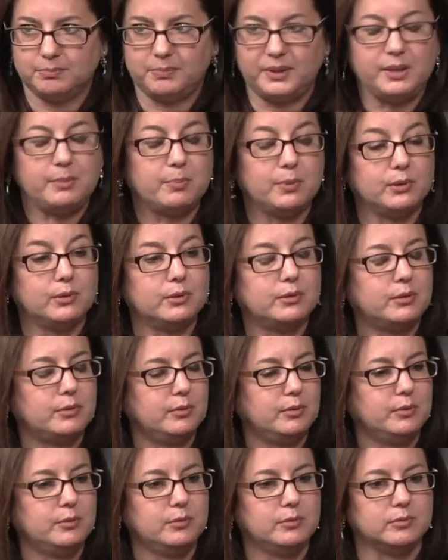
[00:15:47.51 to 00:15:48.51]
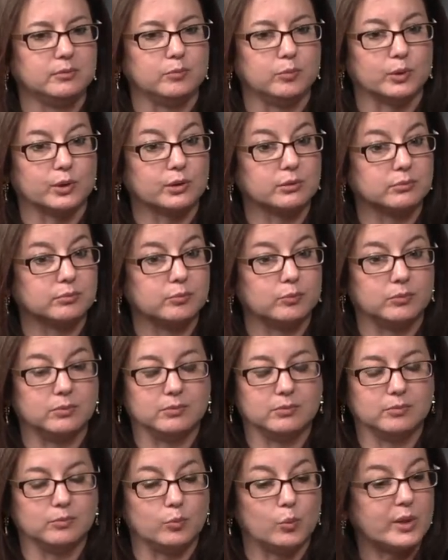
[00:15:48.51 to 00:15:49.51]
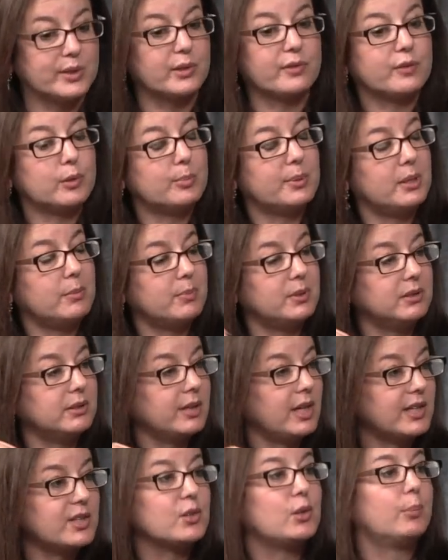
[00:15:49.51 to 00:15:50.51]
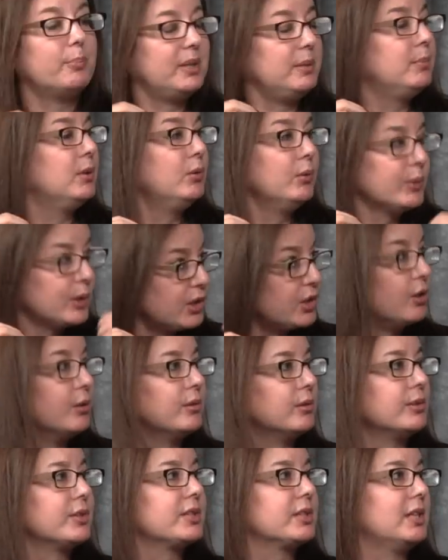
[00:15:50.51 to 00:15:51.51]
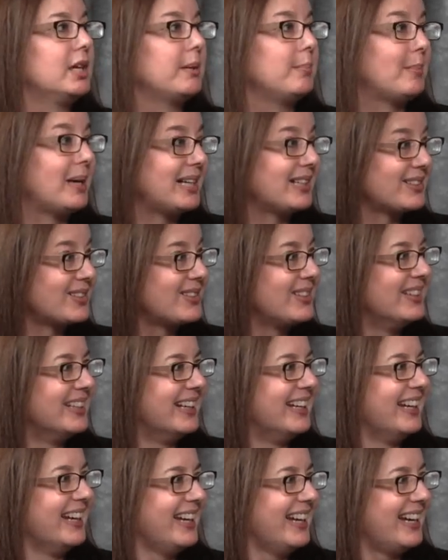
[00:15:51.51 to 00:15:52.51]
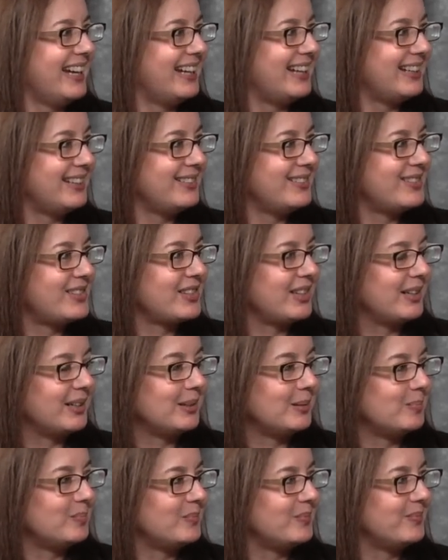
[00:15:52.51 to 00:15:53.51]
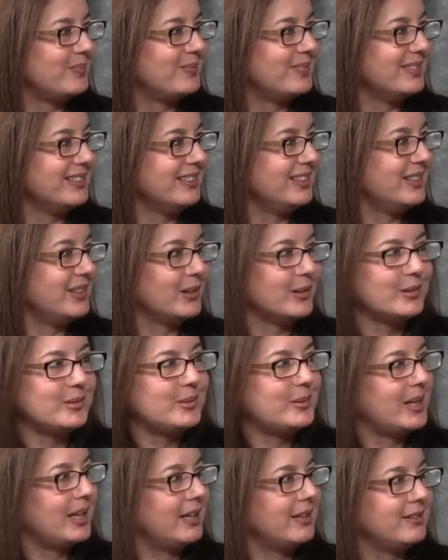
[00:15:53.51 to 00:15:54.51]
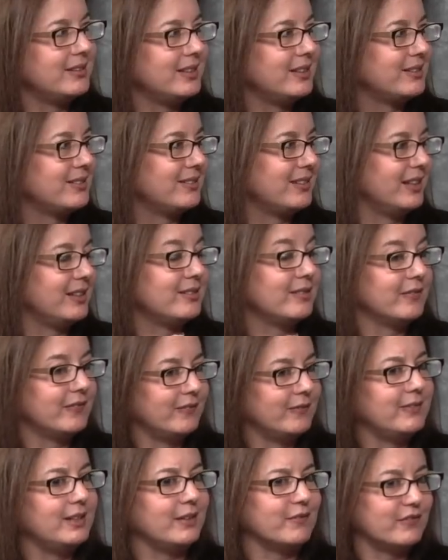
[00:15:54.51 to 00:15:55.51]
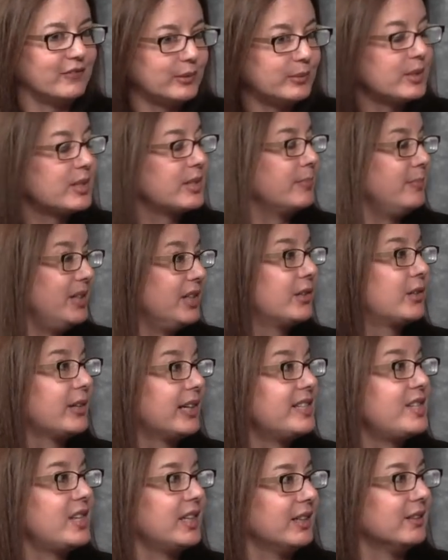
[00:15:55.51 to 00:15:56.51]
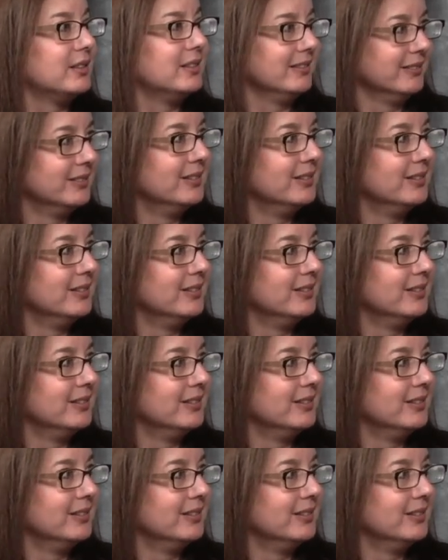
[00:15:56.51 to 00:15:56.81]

people who were wonderful people and I saw people who were total slime bags. Mm. And, um, you know, and it, it influenced me a great deal.